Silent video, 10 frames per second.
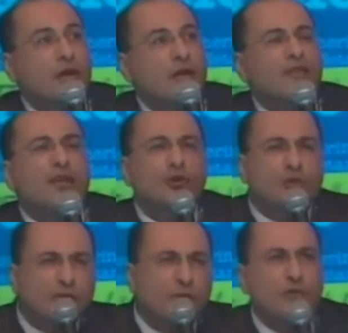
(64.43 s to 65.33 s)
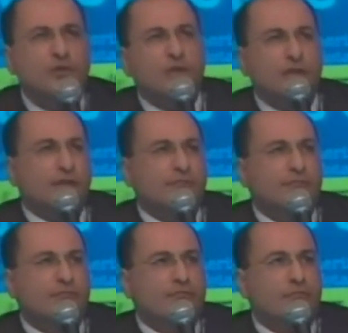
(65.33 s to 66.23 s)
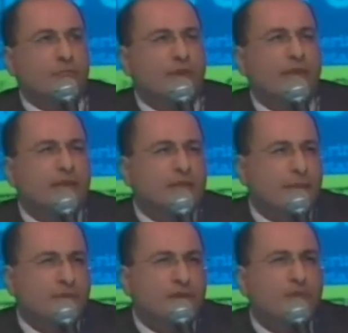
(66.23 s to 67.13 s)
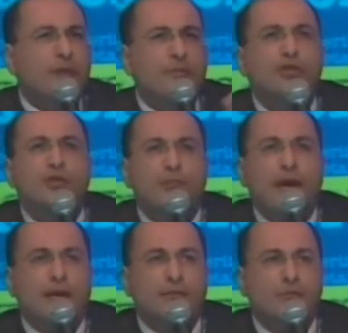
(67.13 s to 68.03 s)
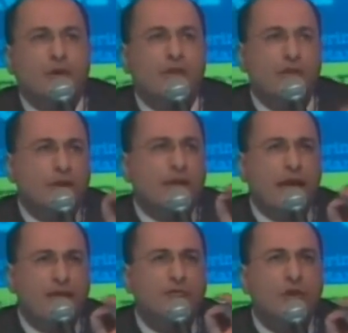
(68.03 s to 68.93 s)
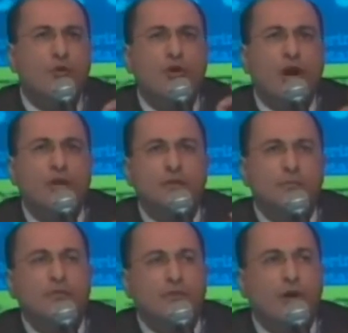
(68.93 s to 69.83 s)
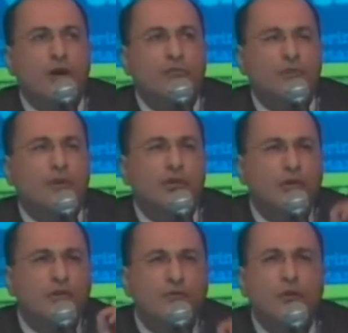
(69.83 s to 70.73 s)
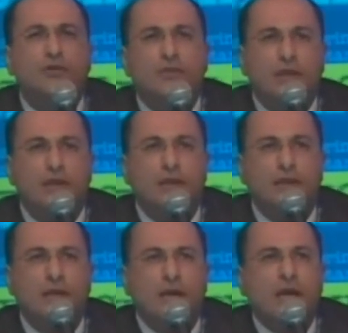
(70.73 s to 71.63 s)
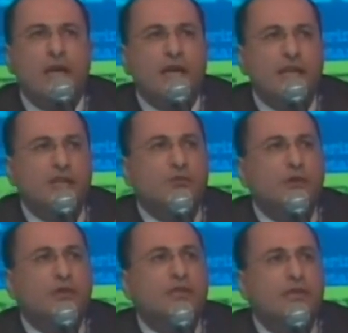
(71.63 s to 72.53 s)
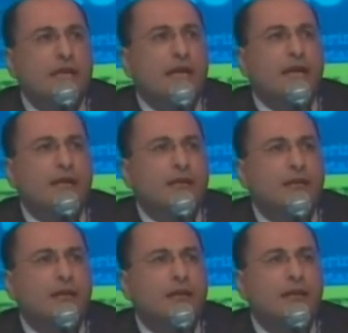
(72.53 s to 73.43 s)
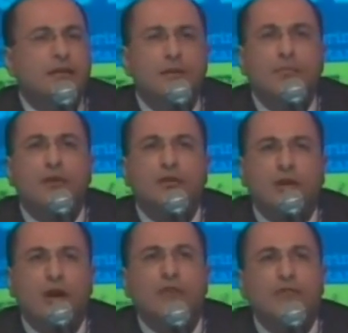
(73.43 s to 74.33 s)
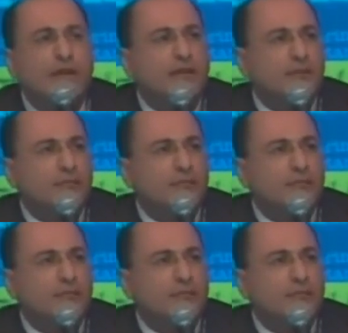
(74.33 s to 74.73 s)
that universally, with the exception of maybe Japan, where they really have no concept of the conflict, but universally, Israel's DNA is about the conflict,